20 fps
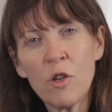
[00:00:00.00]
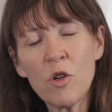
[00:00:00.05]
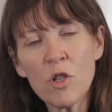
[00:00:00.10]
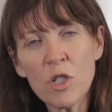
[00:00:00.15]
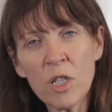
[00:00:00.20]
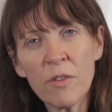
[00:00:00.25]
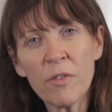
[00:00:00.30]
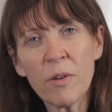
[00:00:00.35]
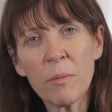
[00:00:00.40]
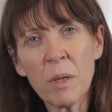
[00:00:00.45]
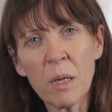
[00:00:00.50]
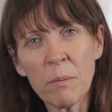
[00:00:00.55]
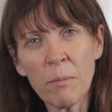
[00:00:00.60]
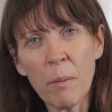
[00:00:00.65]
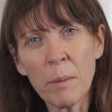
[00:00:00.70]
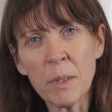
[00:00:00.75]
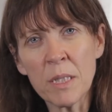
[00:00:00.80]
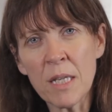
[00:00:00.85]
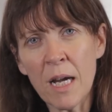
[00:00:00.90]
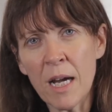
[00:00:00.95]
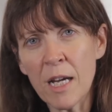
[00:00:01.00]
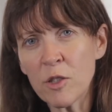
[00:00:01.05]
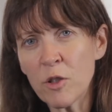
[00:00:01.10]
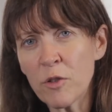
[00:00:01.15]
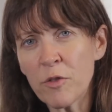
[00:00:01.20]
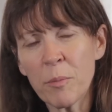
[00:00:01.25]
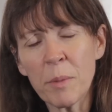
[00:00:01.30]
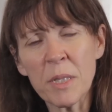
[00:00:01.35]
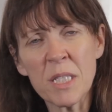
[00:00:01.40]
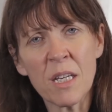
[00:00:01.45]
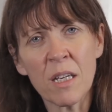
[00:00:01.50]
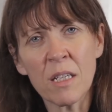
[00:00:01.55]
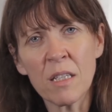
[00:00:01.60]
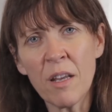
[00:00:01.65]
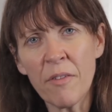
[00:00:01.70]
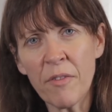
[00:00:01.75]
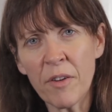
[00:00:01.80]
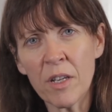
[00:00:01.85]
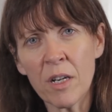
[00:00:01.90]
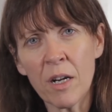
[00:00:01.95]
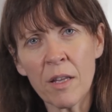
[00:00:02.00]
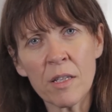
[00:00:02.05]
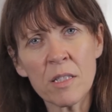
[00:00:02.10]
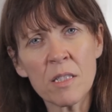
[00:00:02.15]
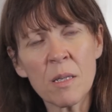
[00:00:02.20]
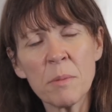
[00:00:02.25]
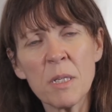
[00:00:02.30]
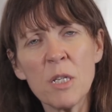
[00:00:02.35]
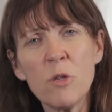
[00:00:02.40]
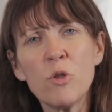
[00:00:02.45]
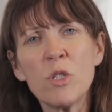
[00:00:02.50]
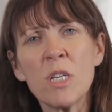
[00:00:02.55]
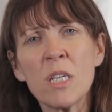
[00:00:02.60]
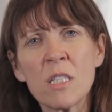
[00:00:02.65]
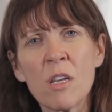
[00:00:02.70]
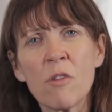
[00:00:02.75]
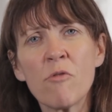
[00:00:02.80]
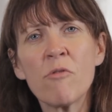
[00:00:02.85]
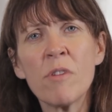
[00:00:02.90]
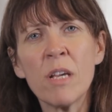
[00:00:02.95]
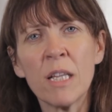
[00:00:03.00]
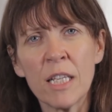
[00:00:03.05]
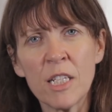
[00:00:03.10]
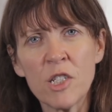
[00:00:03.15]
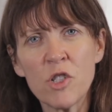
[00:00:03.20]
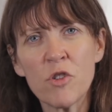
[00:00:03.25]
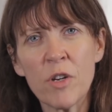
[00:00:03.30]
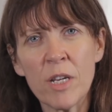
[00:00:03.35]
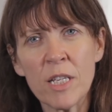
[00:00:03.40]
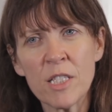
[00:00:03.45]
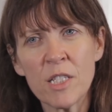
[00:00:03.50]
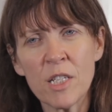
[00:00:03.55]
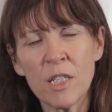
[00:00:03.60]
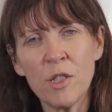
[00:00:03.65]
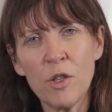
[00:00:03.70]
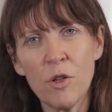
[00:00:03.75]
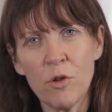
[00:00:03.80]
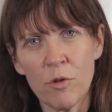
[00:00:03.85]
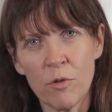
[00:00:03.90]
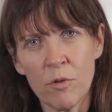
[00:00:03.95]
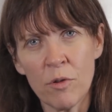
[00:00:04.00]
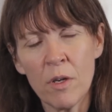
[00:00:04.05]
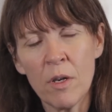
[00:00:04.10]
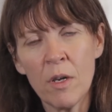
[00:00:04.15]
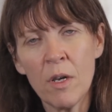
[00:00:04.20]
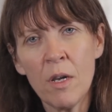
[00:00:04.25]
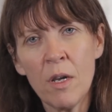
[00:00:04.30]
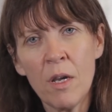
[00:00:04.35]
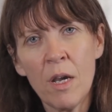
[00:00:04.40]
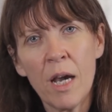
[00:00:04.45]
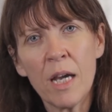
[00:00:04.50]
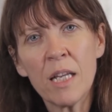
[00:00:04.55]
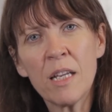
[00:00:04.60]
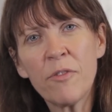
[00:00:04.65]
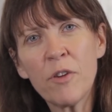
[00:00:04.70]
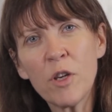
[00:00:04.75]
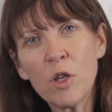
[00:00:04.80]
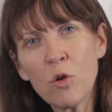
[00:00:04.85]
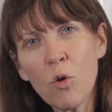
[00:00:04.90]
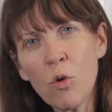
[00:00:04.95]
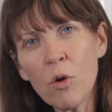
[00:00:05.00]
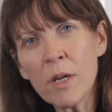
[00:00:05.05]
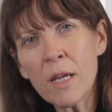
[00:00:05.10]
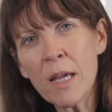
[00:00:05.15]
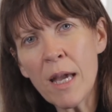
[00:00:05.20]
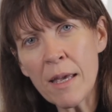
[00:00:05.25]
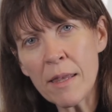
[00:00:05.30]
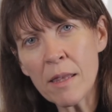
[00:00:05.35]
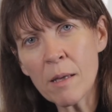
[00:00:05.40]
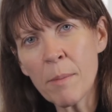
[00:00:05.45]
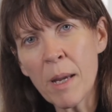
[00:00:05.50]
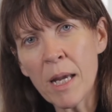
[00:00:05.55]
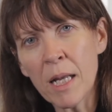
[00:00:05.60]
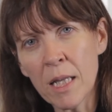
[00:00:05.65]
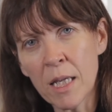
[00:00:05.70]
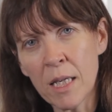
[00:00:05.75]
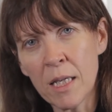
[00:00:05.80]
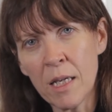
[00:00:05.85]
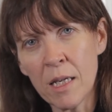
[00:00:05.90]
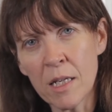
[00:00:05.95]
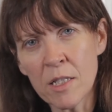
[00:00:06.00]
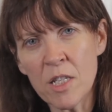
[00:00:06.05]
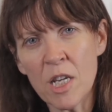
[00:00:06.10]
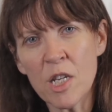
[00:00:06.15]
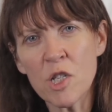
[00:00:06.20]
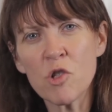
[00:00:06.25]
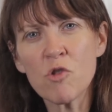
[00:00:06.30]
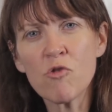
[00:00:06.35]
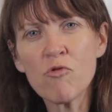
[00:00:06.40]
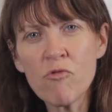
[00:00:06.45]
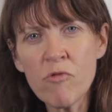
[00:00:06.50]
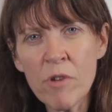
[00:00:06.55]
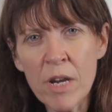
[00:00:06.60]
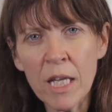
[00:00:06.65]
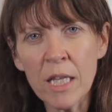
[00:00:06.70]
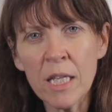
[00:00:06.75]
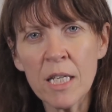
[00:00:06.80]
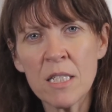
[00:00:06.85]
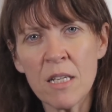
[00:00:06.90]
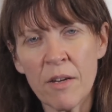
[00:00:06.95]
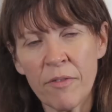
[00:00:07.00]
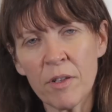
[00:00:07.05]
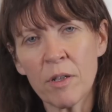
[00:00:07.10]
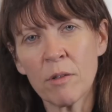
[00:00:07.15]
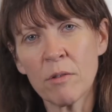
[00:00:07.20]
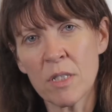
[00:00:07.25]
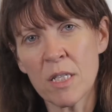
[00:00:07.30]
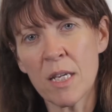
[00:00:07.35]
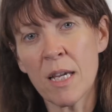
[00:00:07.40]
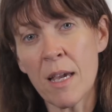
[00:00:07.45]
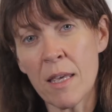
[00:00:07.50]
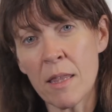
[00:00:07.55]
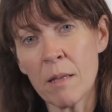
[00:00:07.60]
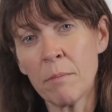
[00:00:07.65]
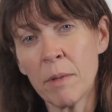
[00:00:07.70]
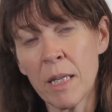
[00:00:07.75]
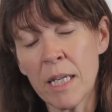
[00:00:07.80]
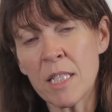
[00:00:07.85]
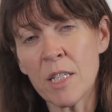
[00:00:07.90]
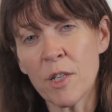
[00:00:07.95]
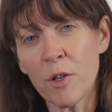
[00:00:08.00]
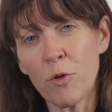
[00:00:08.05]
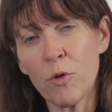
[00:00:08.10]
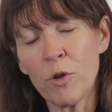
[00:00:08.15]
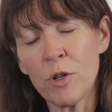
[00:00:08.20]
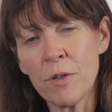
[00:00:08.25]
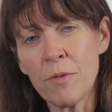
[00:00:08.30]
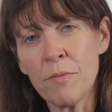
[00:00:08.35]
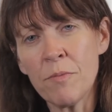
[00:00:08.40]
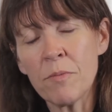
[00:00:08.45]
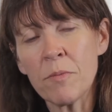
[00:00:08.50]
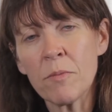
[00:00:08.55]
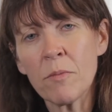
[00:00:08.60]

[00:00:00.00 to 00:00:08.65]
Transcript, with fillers: usually from your mum and dad or from a significant other, somebody who takes a real interest in you. And if you don't get them early years, it's really difficult to get them later on.